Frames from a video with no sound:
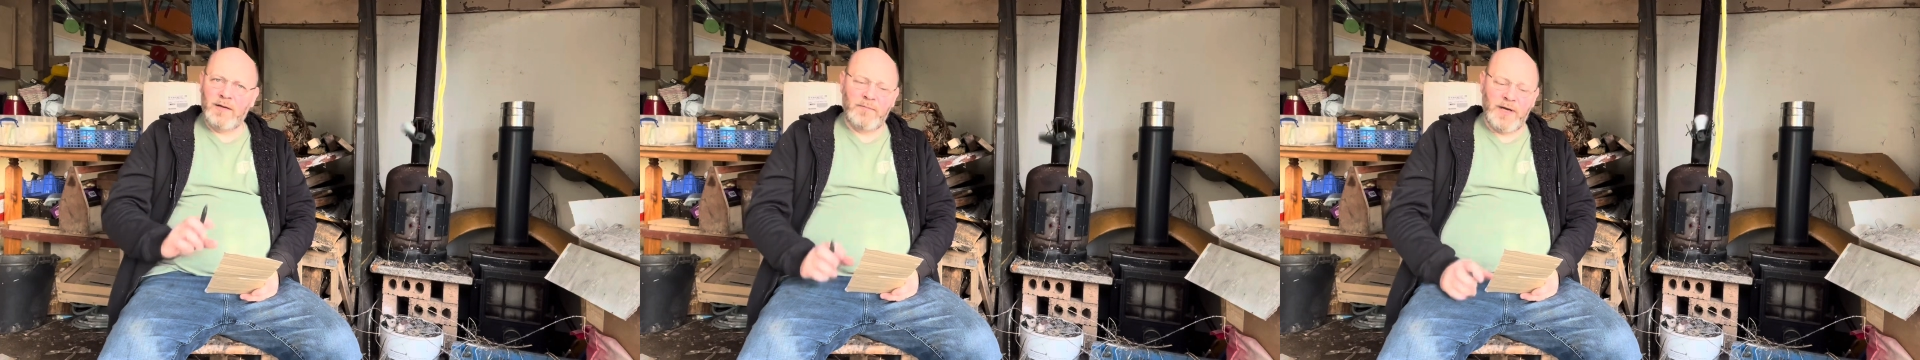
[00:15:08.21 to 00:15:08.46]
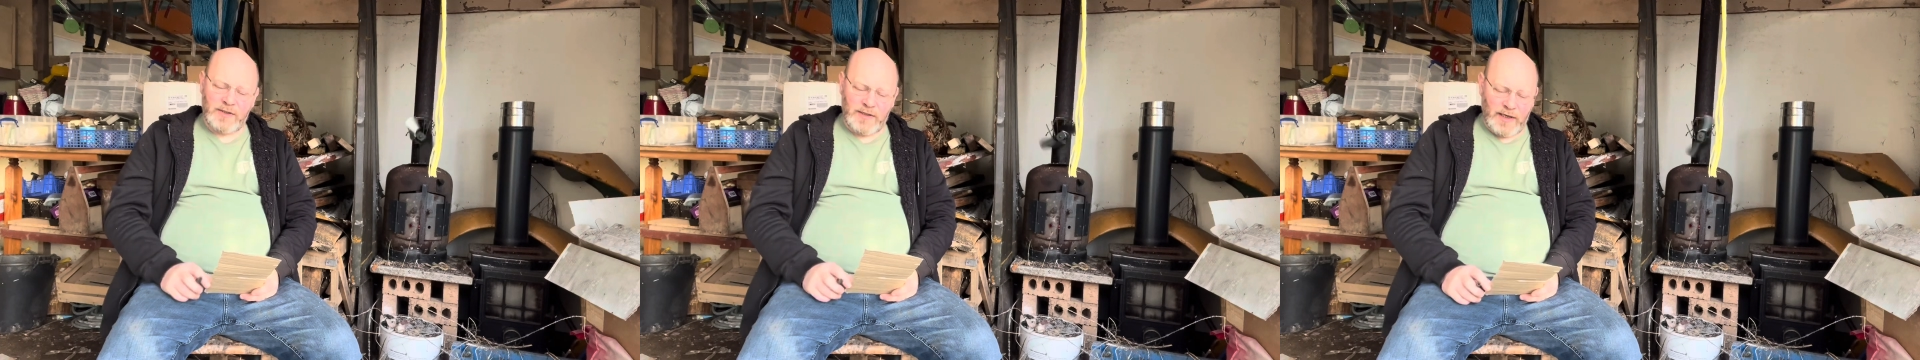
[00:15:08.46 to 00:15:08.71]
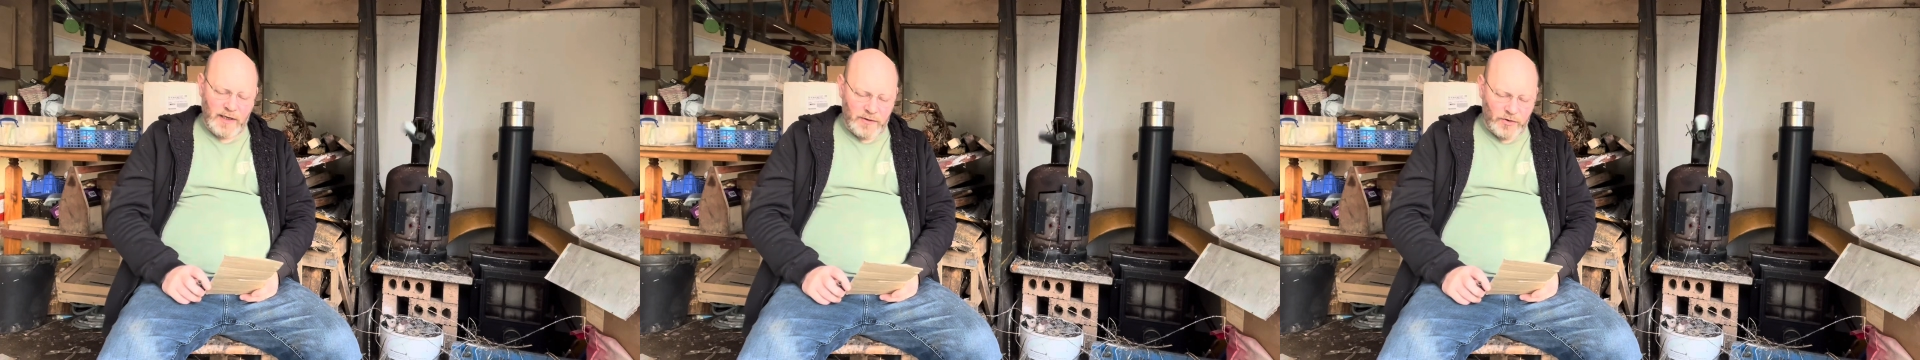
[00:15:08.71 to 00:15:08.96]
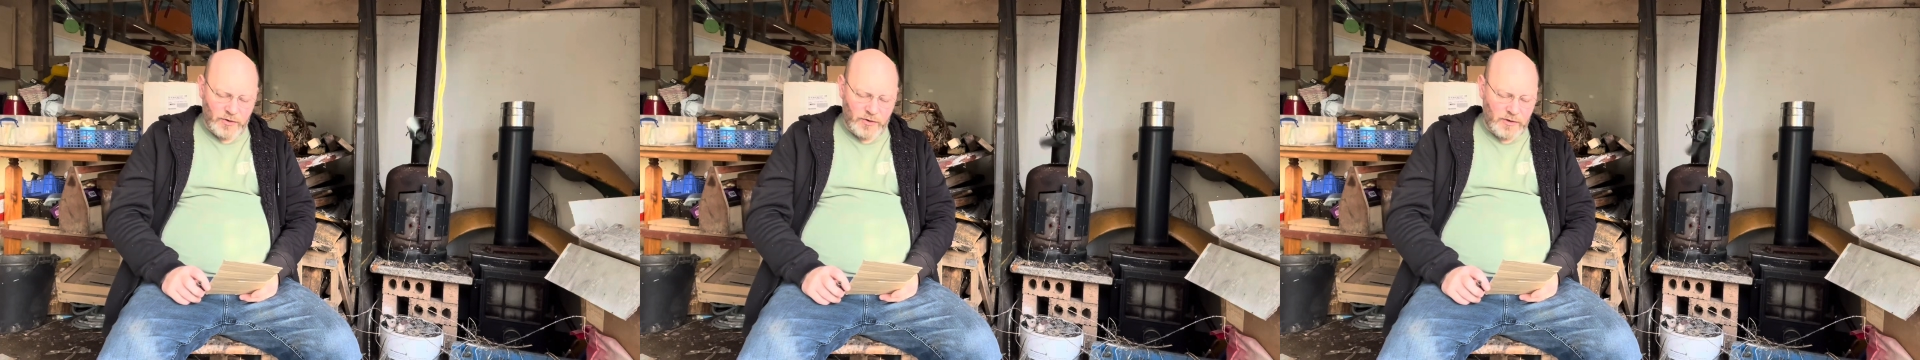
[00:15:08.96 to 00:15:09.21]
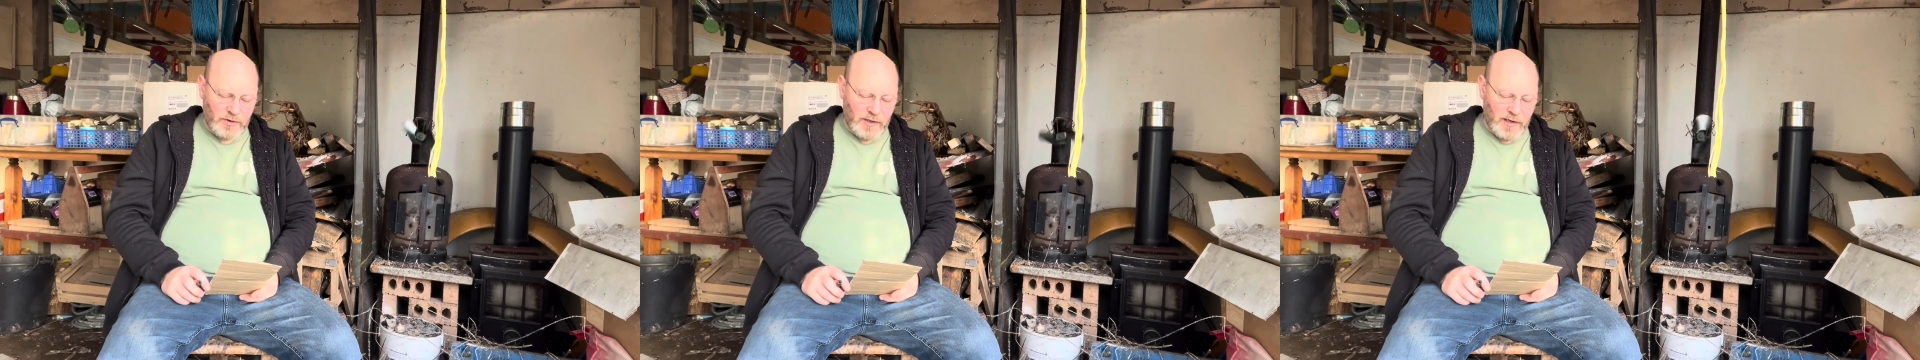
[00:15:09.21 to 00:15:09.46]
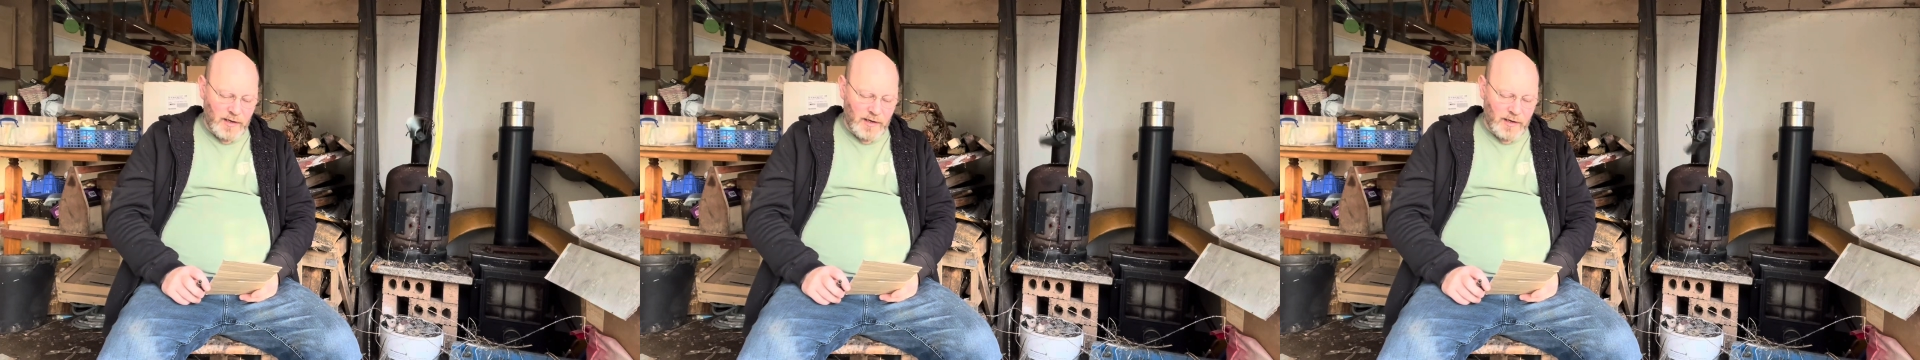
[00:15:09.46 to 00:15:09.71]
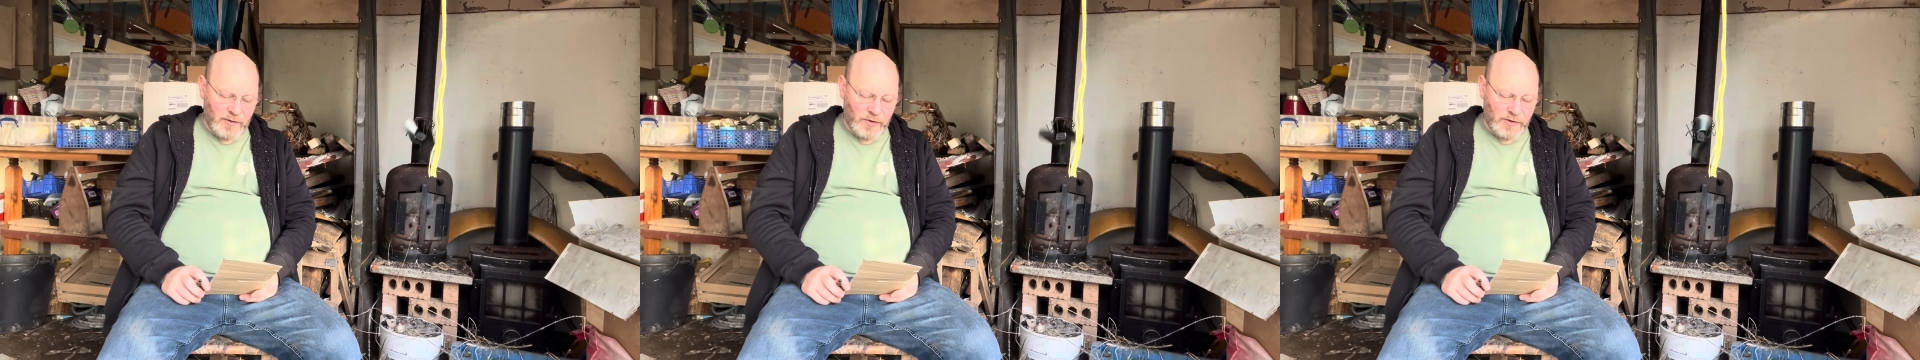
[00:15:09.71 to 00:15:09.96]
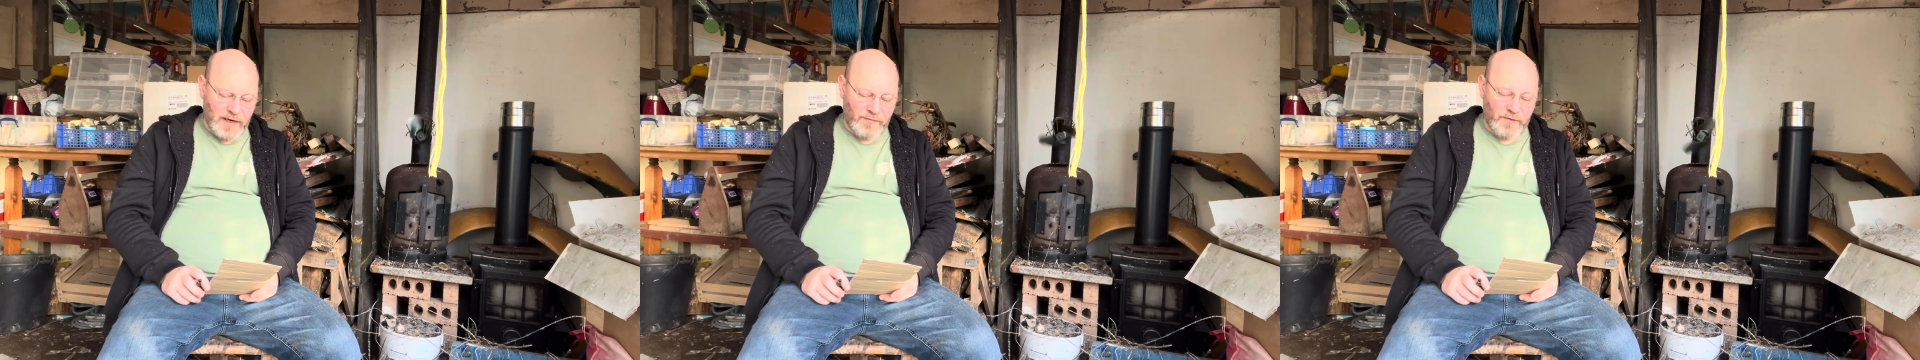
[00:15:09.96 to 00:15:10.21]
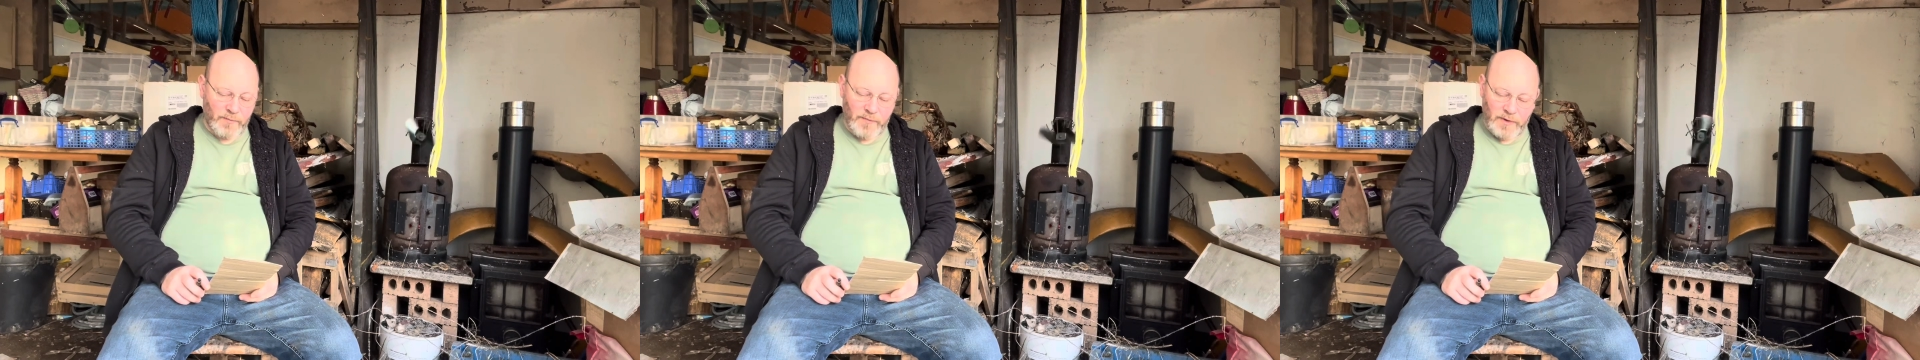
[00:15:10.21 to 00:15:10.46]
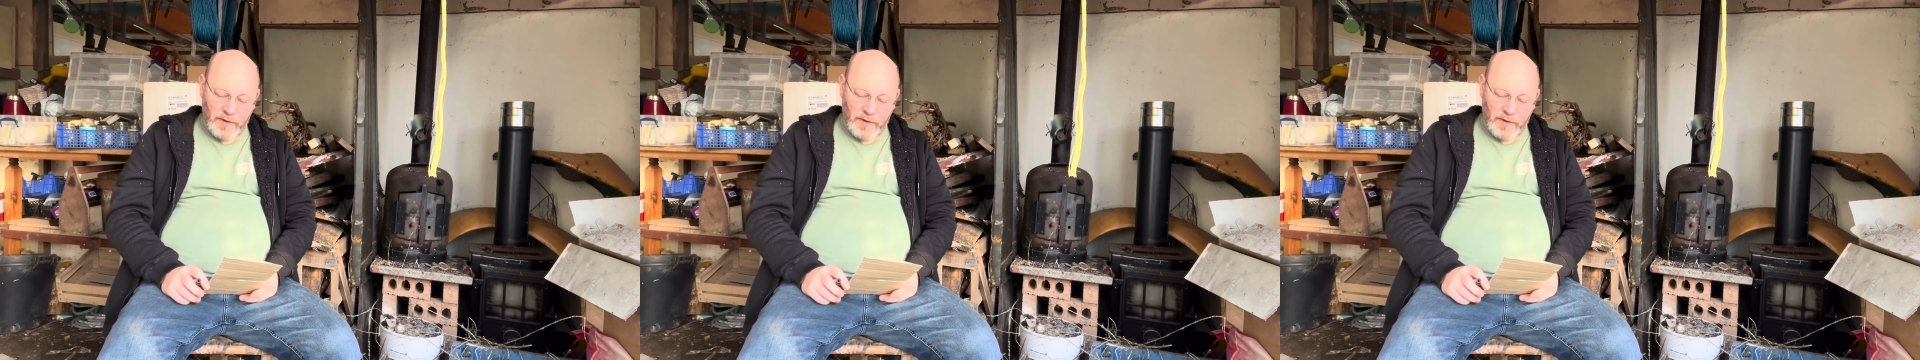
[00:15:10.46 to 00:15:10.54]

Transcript: basically I just left them